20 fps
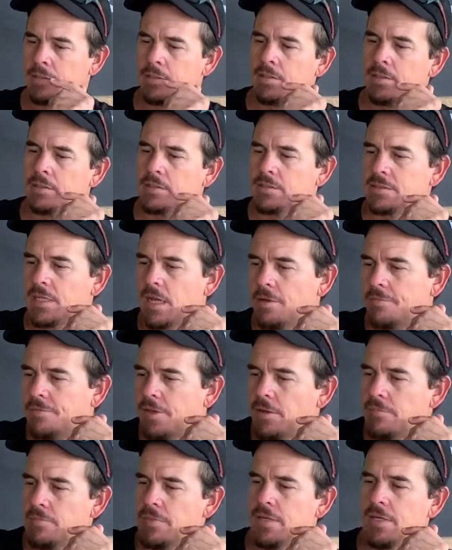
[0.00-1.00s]
stuffed
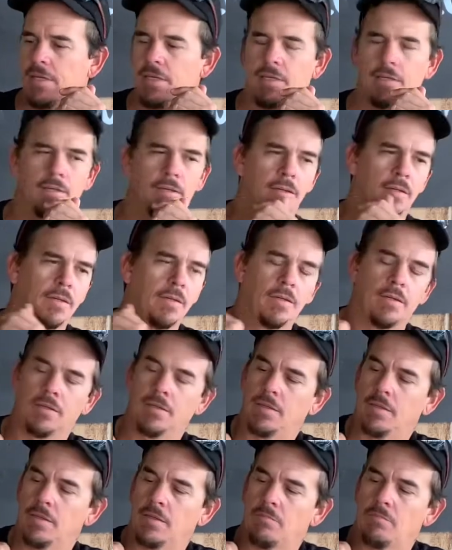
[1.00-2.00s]
up me
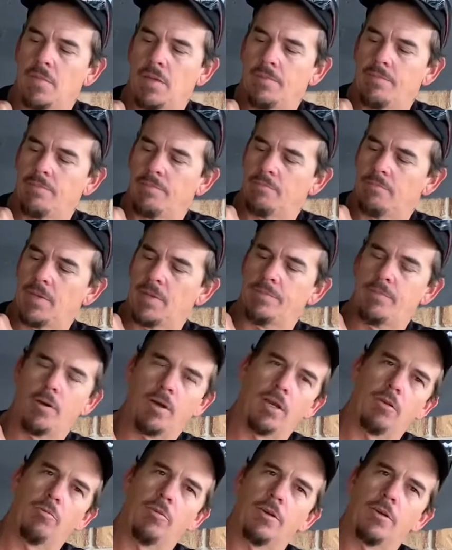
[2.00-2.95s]
body work